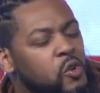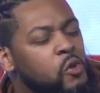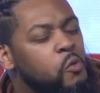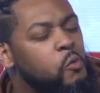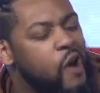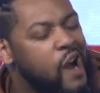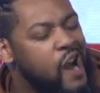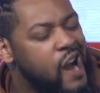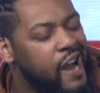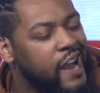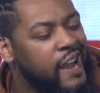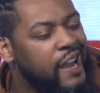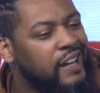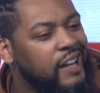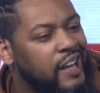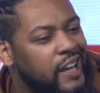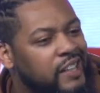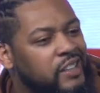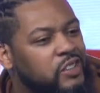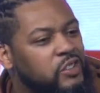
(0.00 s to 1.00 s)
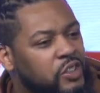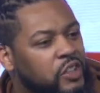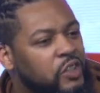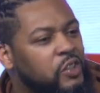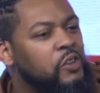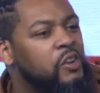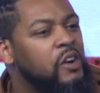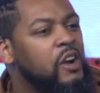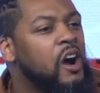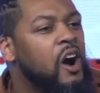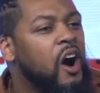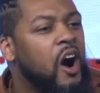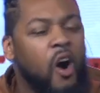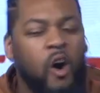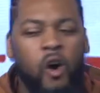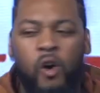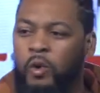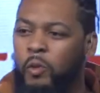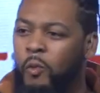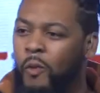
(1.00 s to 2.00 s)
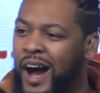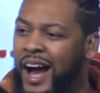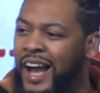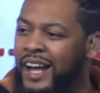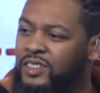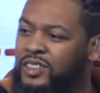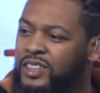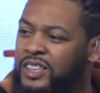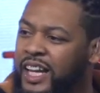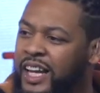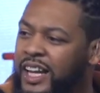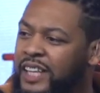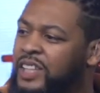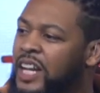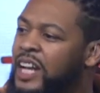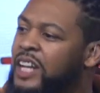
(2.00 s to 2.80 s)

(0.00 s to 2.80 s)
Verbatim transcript: wine into old wineskins.